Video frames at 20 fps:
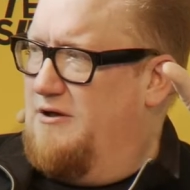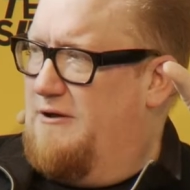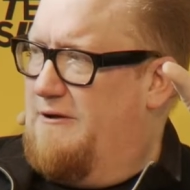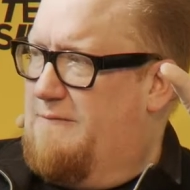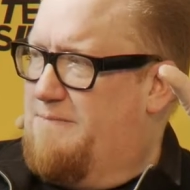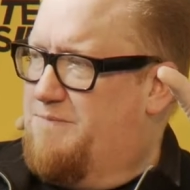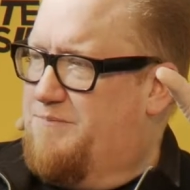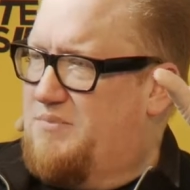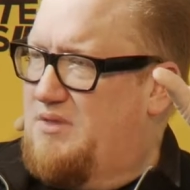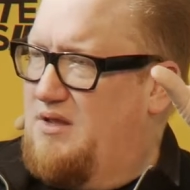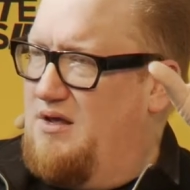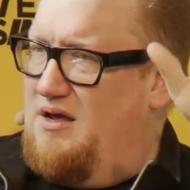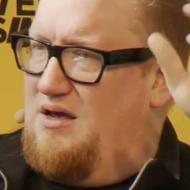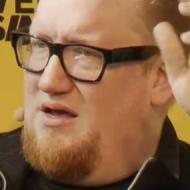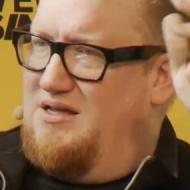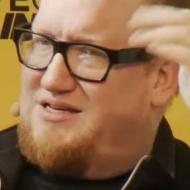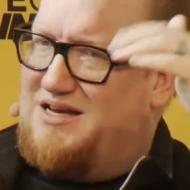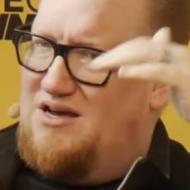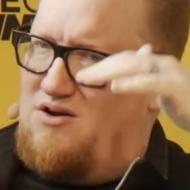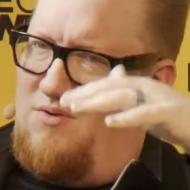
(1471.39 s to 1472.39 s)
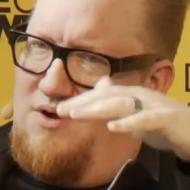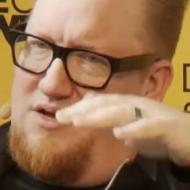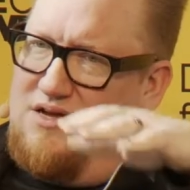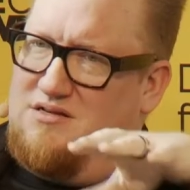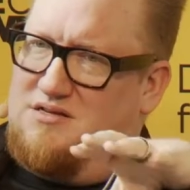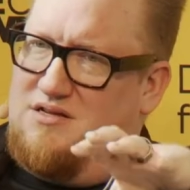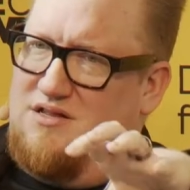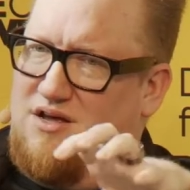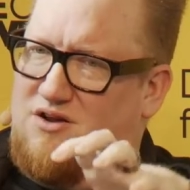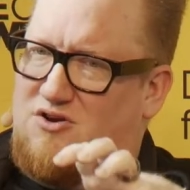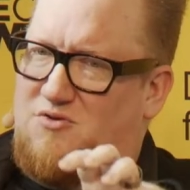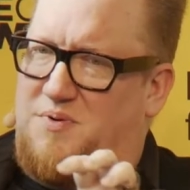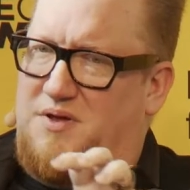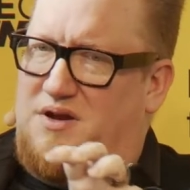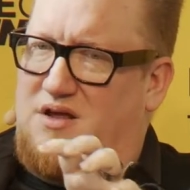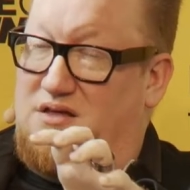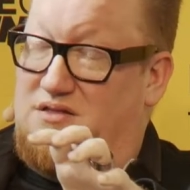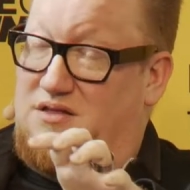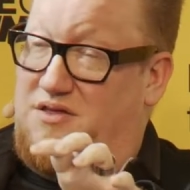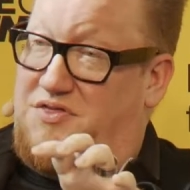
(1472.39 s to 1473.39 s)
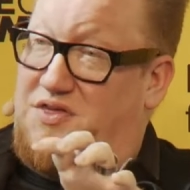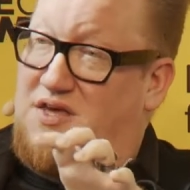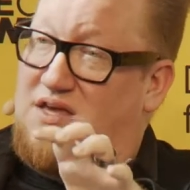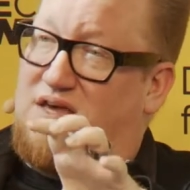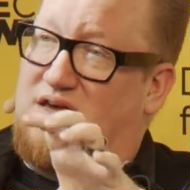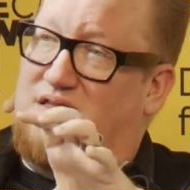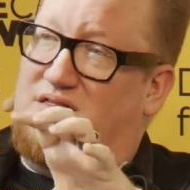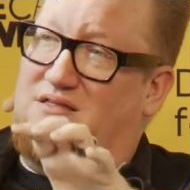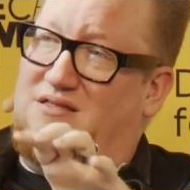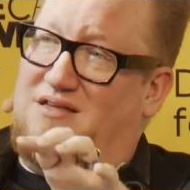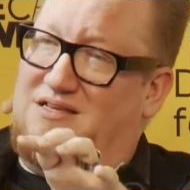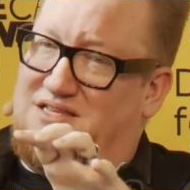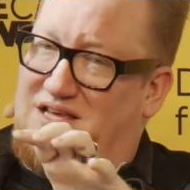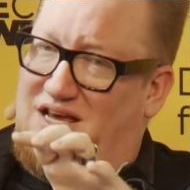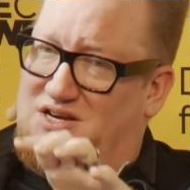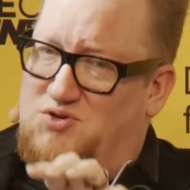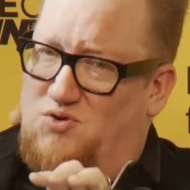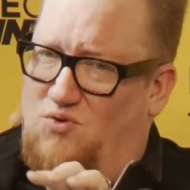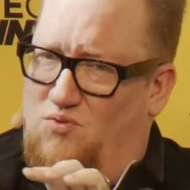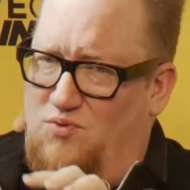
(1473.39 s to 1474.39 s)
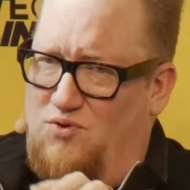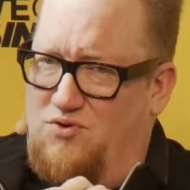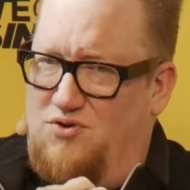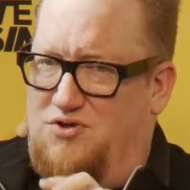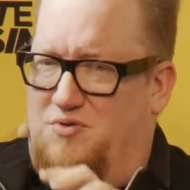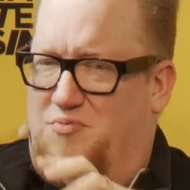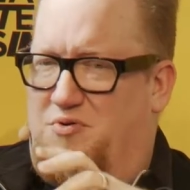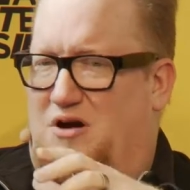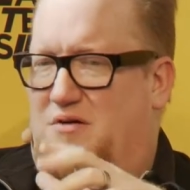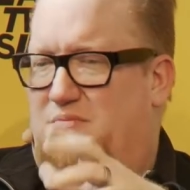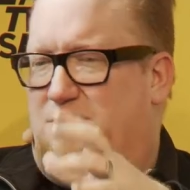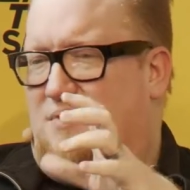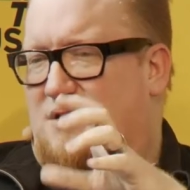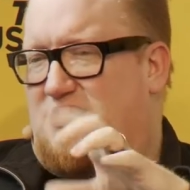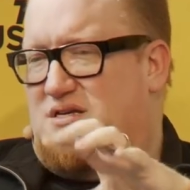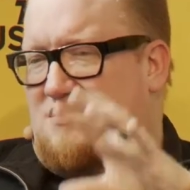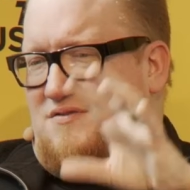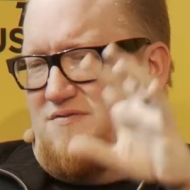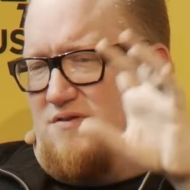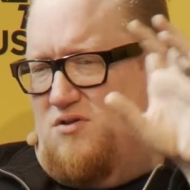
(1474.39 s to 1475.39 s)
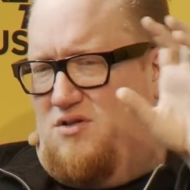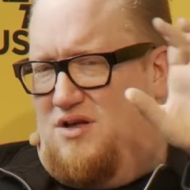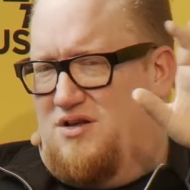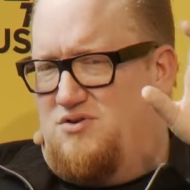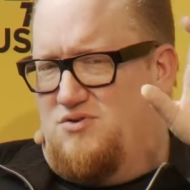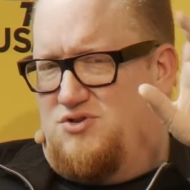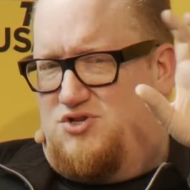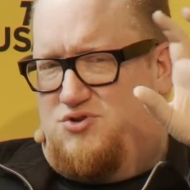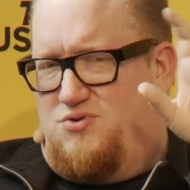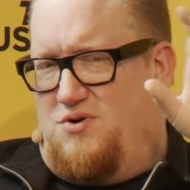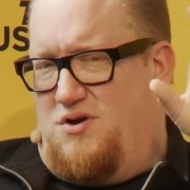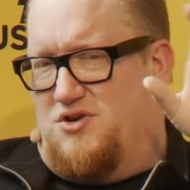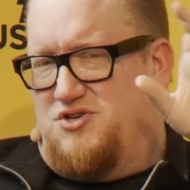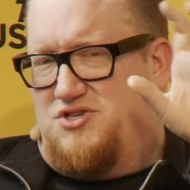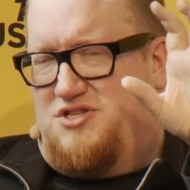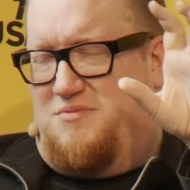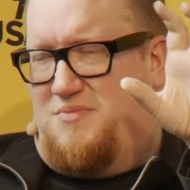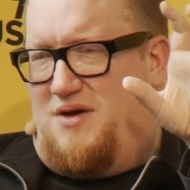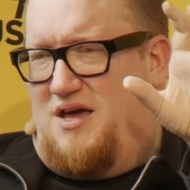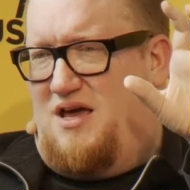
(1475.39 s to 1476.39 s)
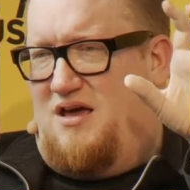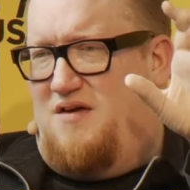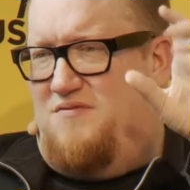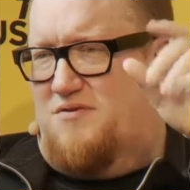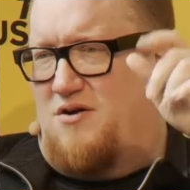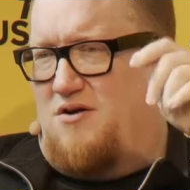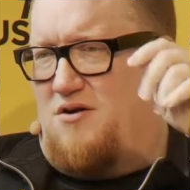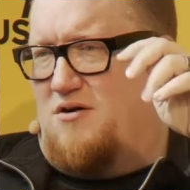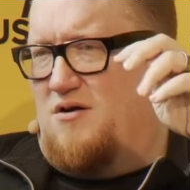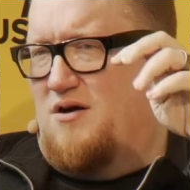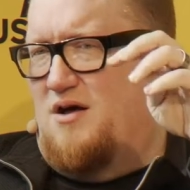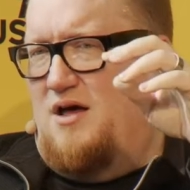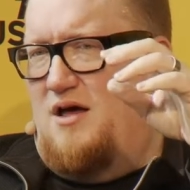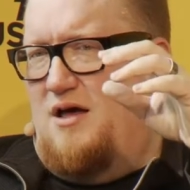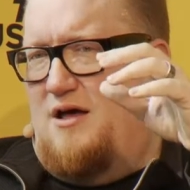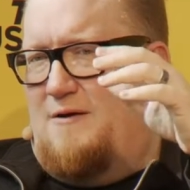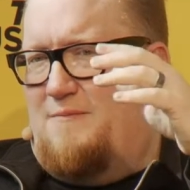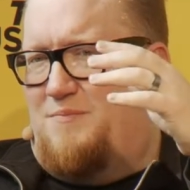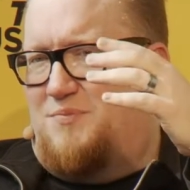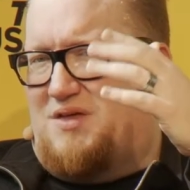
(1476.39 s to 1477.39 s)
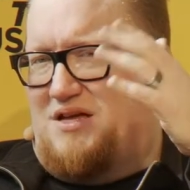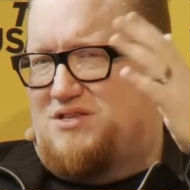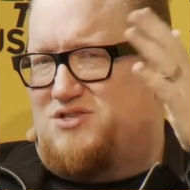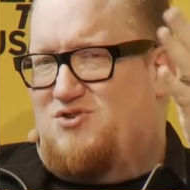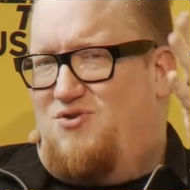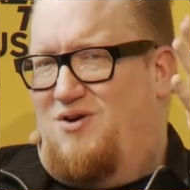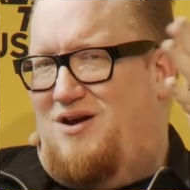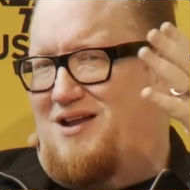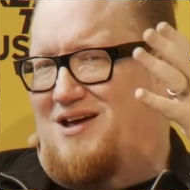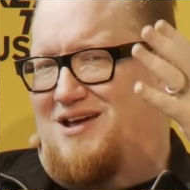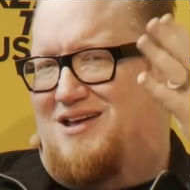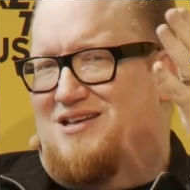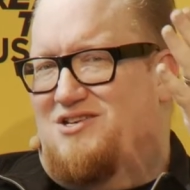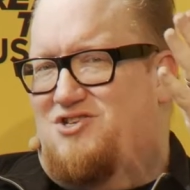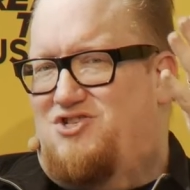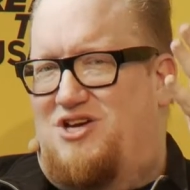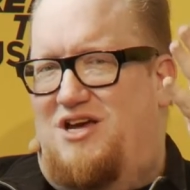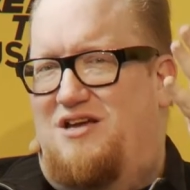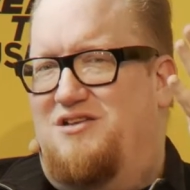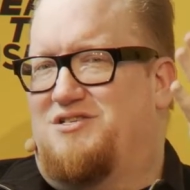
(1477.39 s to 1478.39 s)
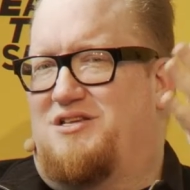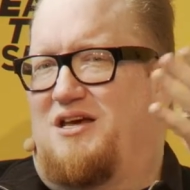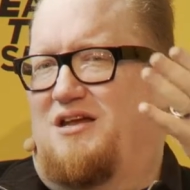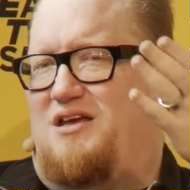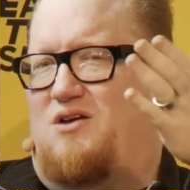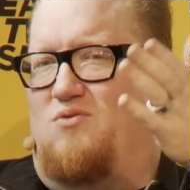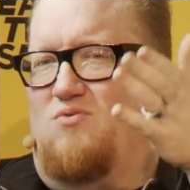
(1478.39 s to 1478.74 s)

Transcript: Mm. It's how do I get to the underpinning and the thinking? That's the actual root of the problem. Because if all I do is triage the behavior, that's great. I can change that.